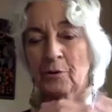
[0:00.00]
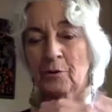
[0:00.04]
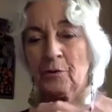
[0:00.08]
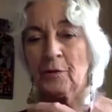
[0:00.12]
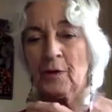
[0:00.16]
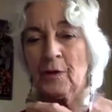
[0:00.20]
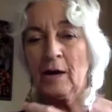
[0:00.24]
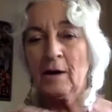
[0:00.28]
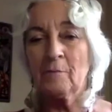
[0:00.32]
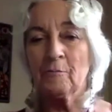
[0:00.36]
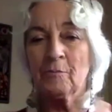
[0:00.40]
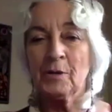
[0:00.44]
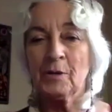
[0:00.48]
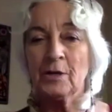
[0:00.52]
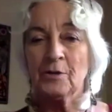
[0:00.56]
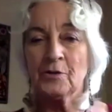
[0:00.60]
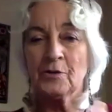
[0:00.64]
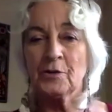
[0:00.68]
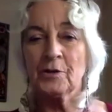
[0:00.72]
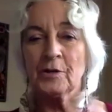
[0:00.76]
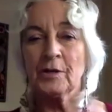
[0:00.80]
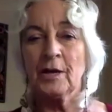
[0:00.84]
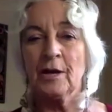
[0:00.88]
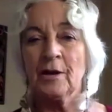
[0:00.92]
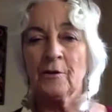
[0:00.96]
that
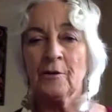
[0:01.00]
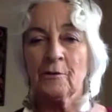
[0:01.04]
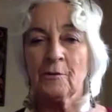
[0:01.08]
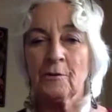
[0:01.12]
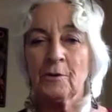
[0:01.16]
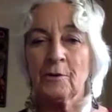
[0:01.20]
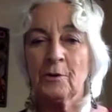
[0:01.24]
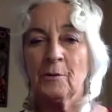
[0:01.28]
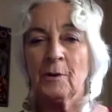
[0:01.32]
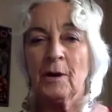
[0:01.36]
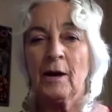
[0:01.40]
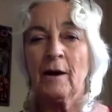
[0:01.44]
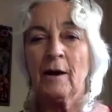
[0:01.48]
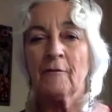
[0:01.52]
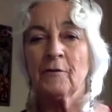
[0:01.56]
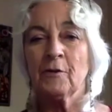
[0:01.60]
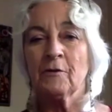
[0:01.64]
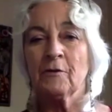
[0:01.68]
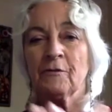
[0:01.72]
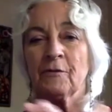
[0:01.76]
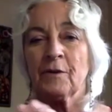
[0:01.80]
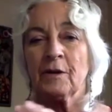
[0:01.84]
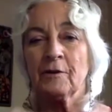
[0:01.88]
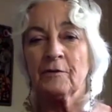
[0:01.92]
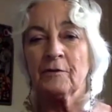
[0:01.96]
piece together, you have your
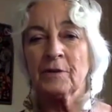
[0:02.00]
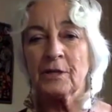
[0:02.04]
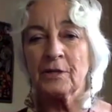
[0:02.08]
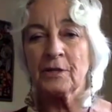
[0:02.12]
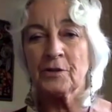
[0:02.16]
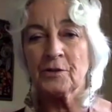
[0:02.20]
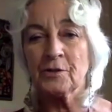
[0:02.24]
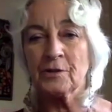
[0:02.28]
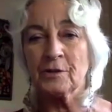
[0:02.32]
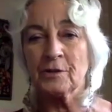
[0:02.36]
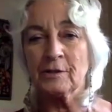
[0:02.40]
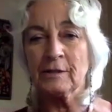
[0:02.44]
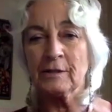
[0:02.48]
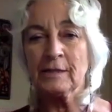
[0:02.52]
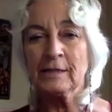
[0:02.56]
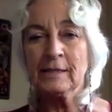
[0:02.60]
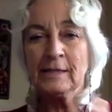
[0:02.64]
foundation.